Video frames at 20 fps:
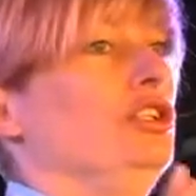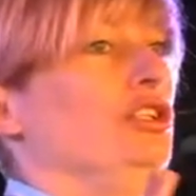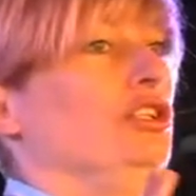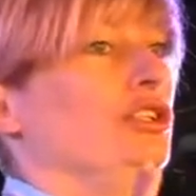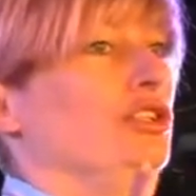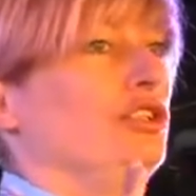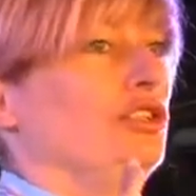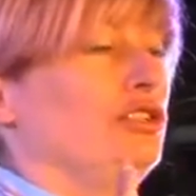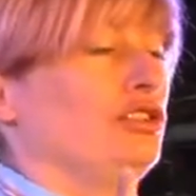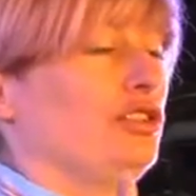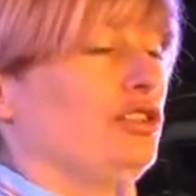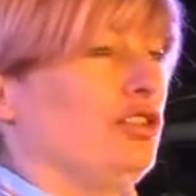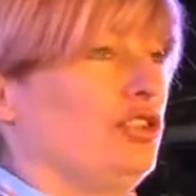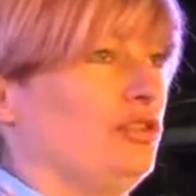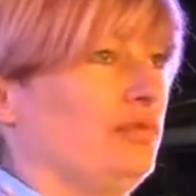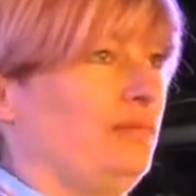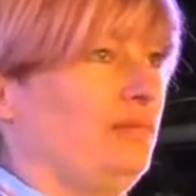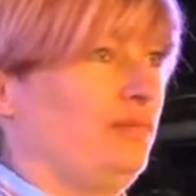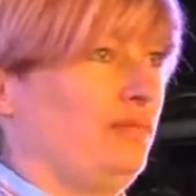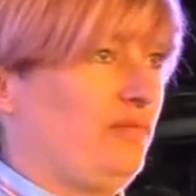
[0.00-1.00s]
So the
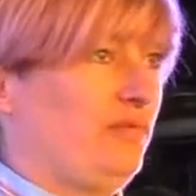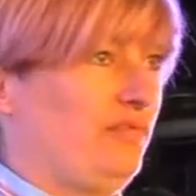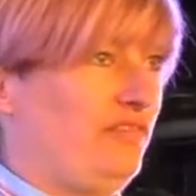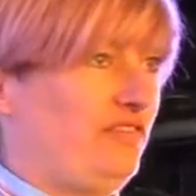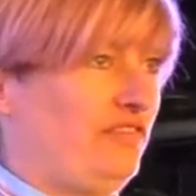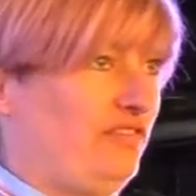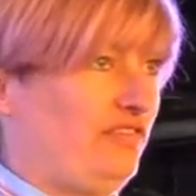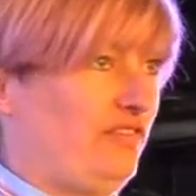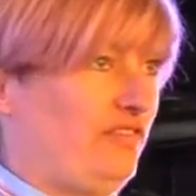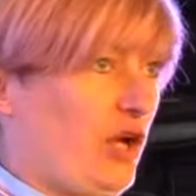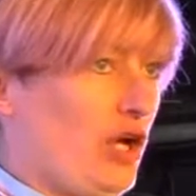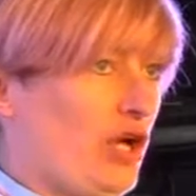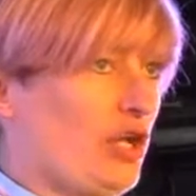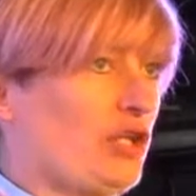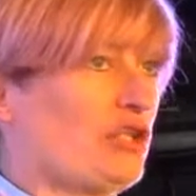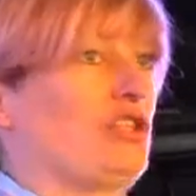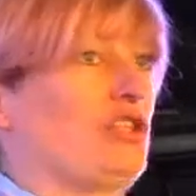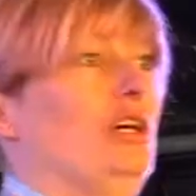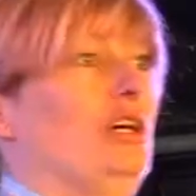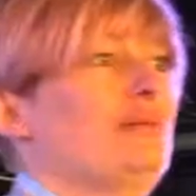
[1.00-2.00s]

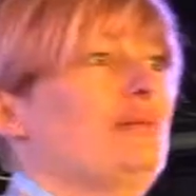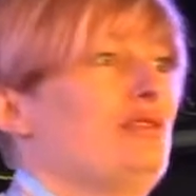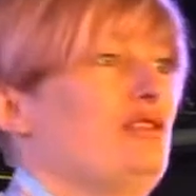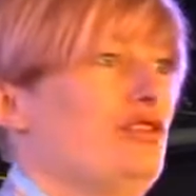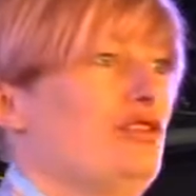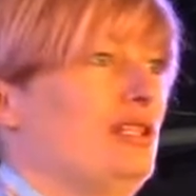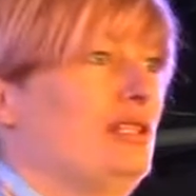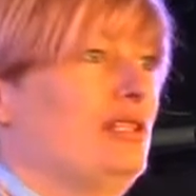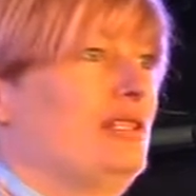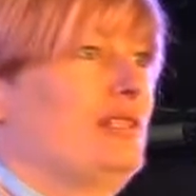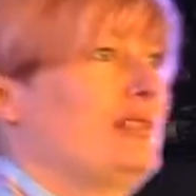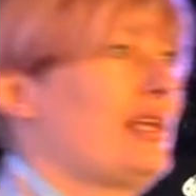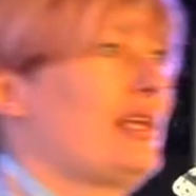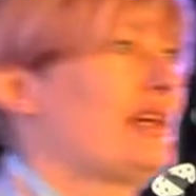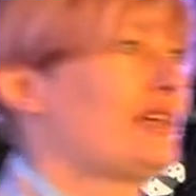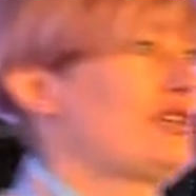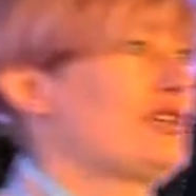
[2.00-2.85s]
first time they tried to section